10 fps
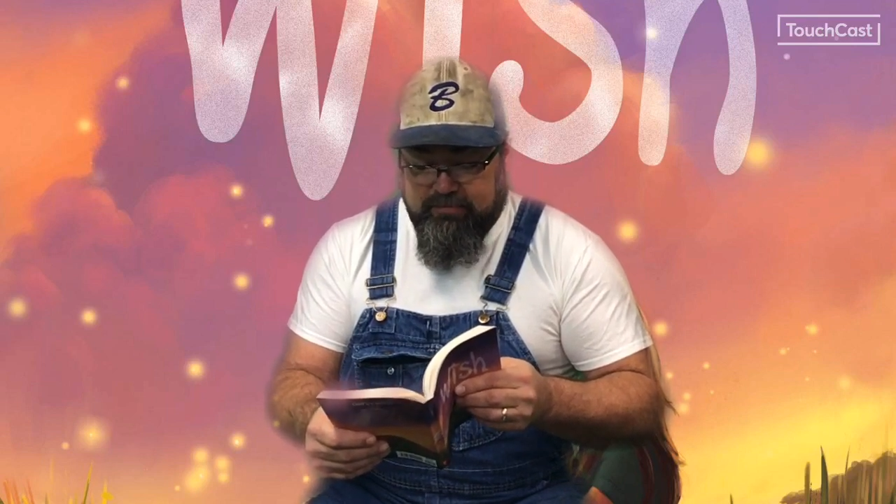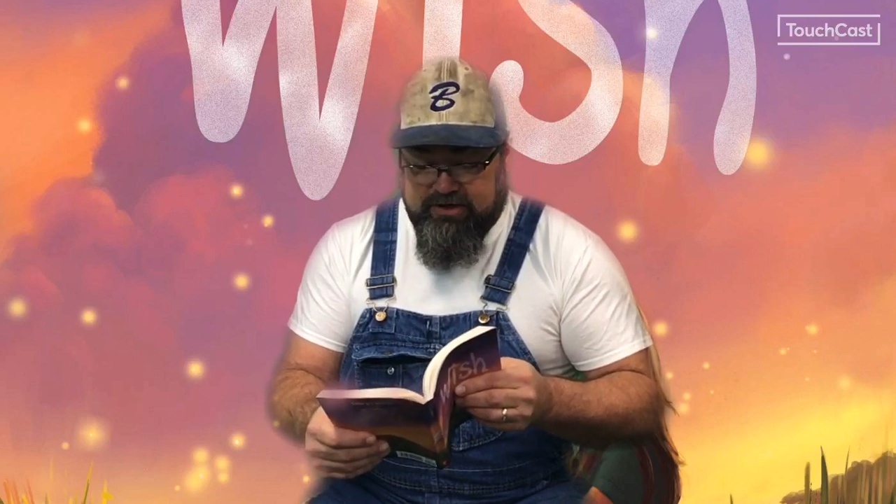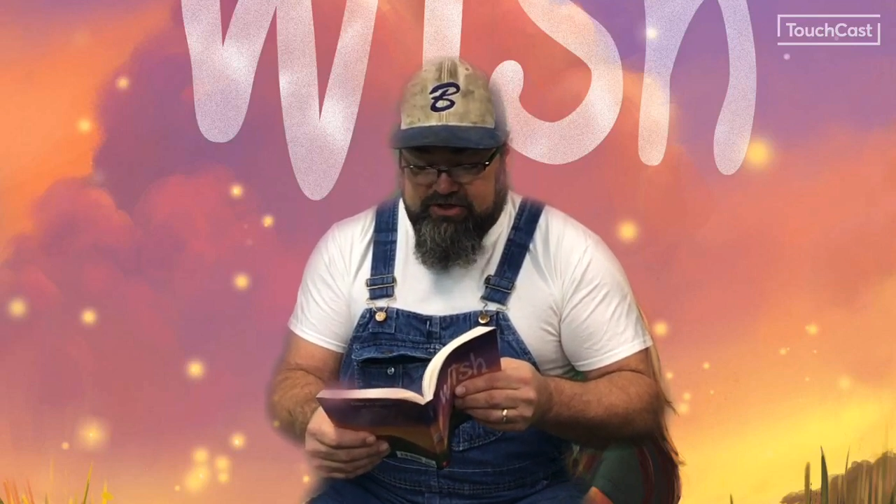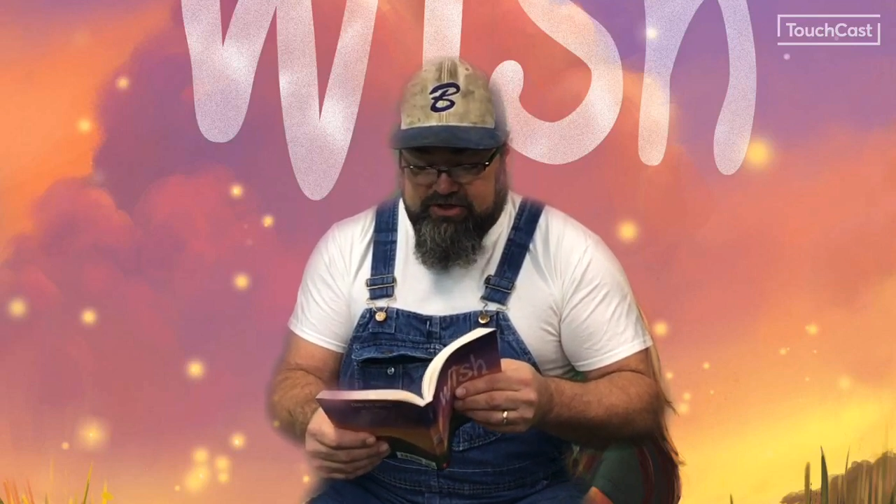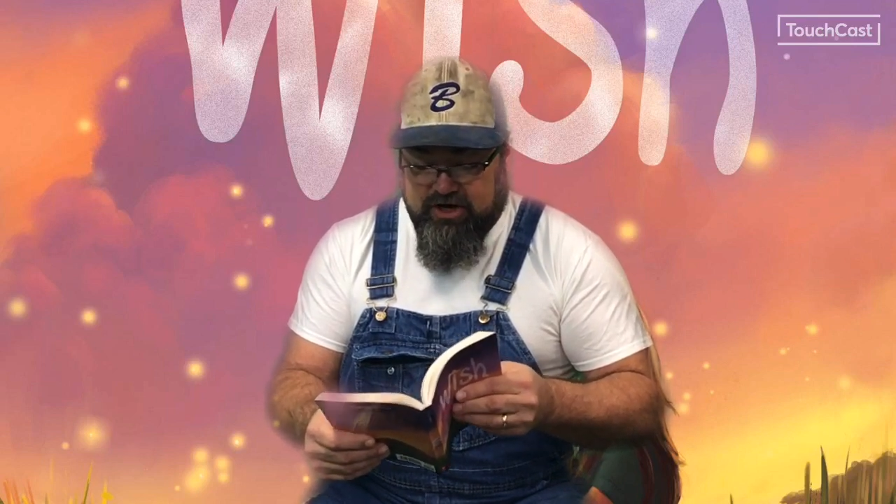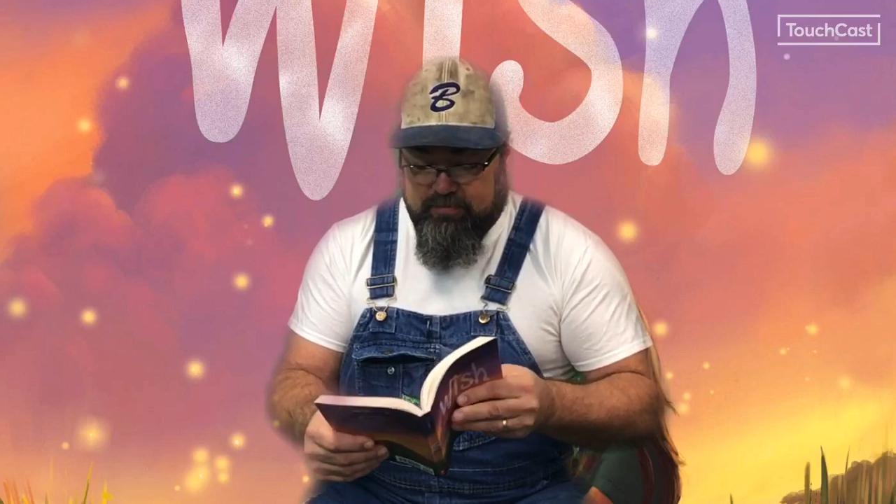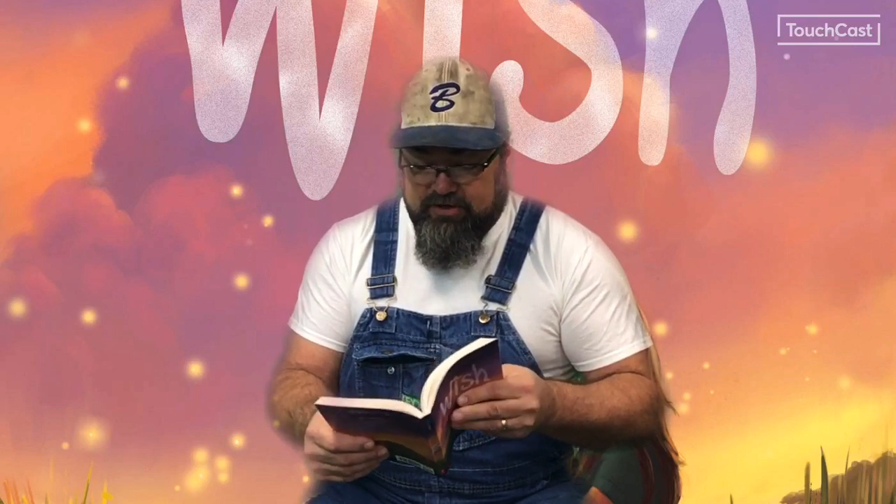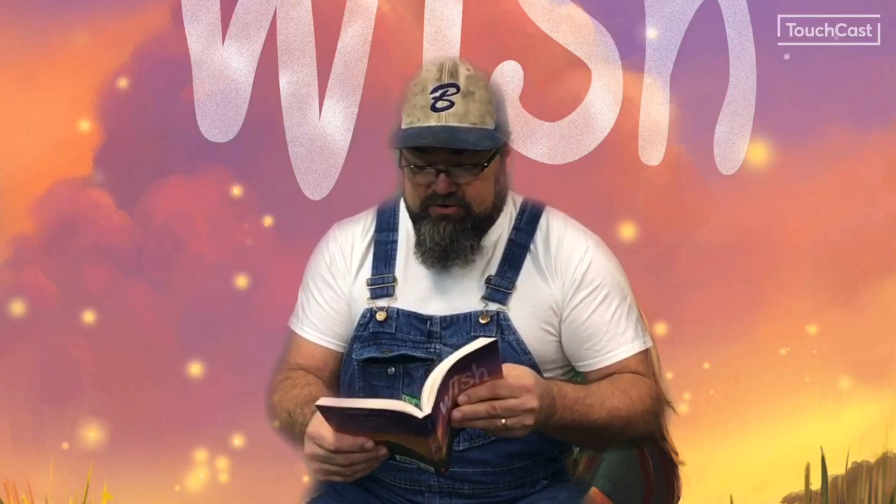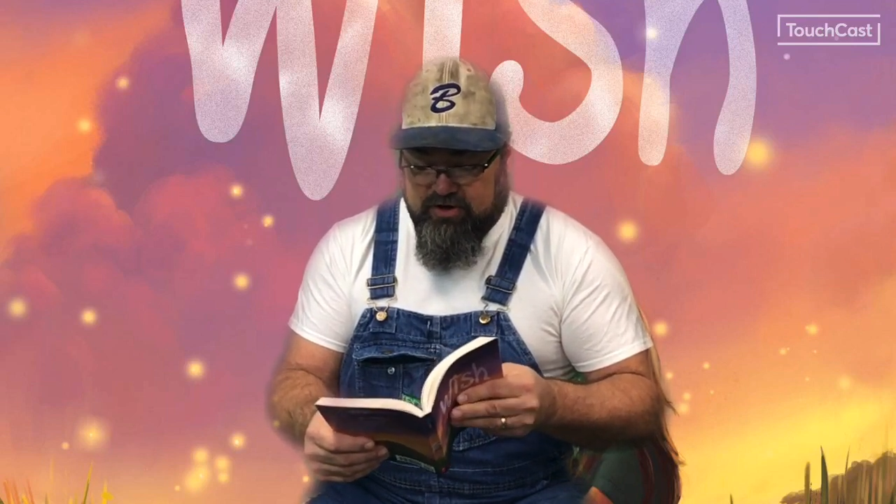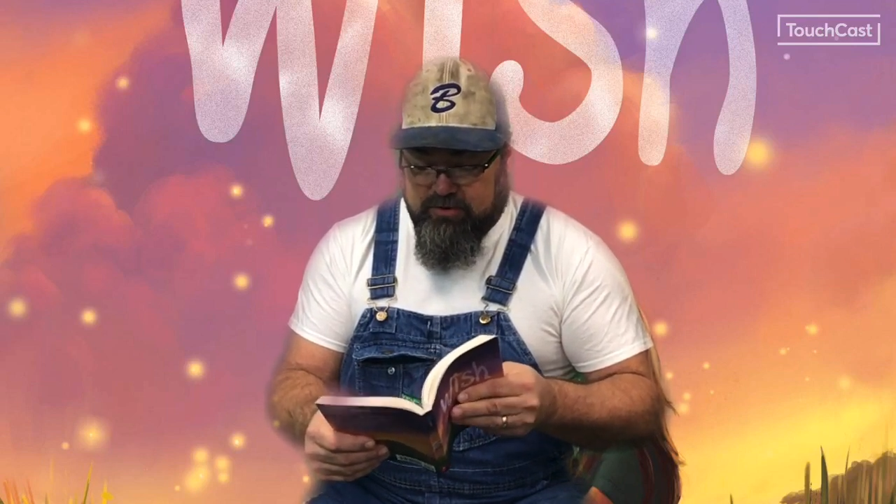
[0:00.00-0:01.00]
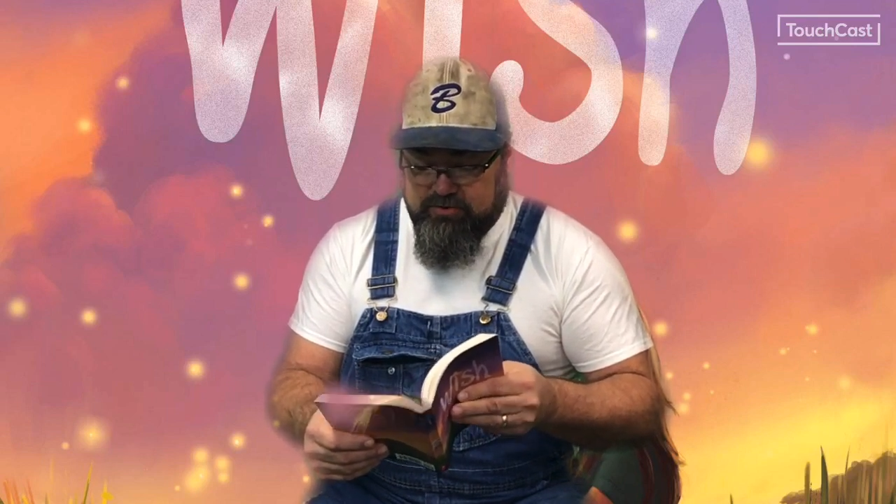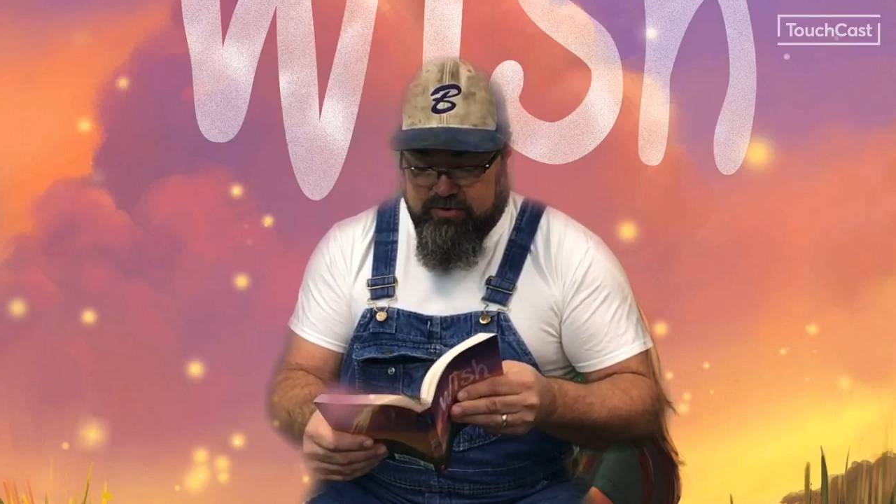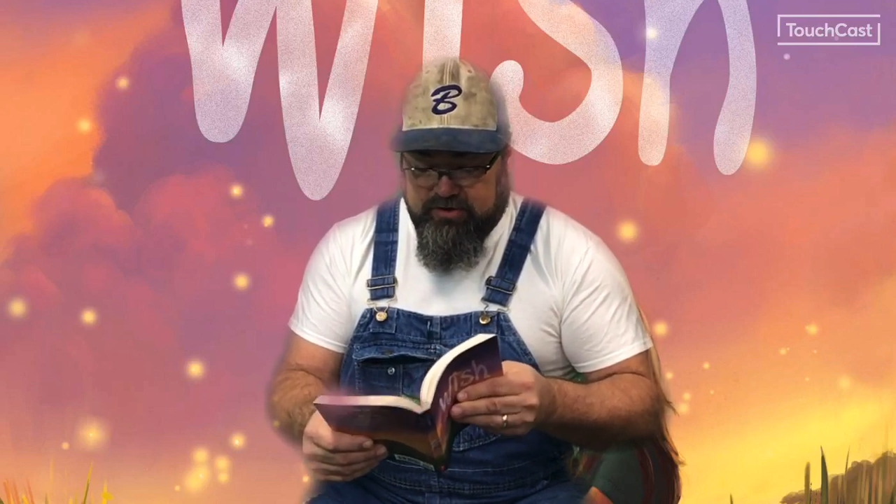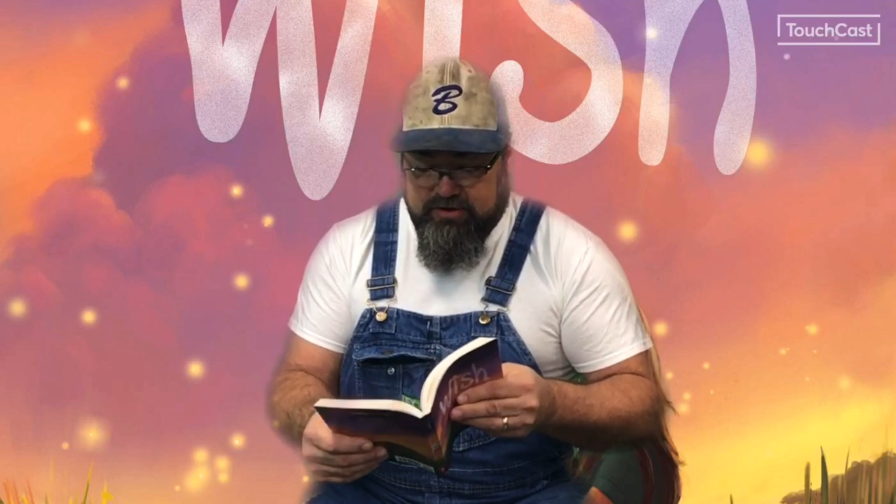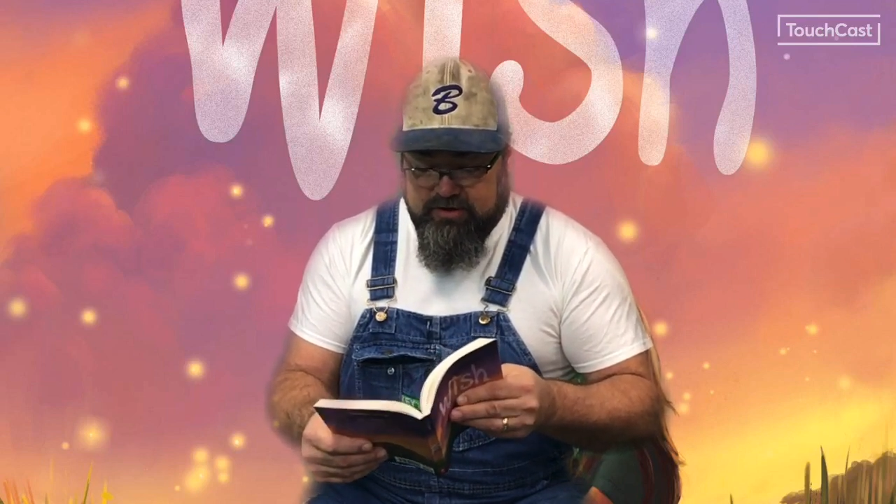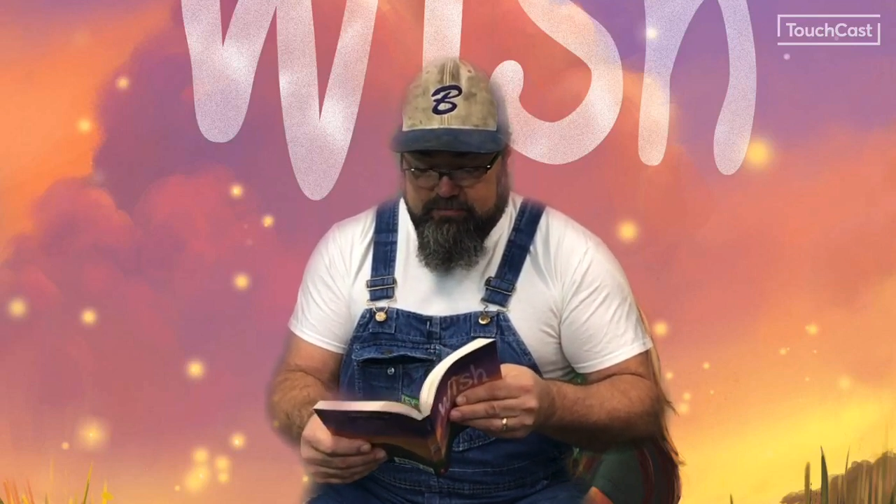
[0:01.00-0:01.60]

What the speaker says: me share my troubles with him?